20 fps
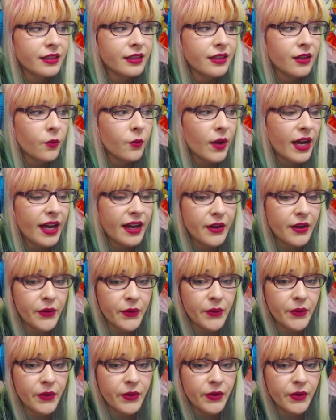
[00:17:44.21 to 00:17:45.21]
Wow.
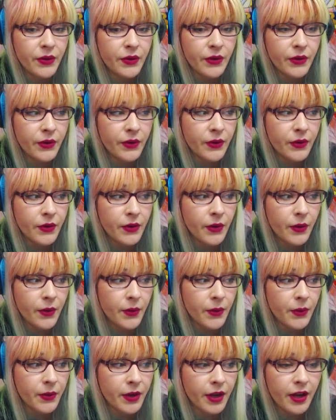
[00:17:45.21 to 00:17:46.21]
Oh,
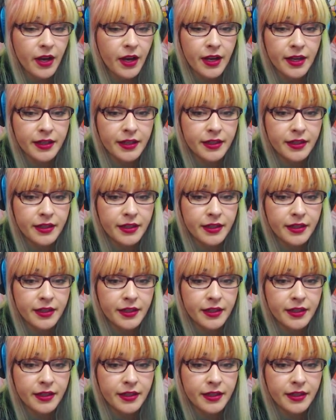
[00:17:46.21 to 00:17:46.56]
God.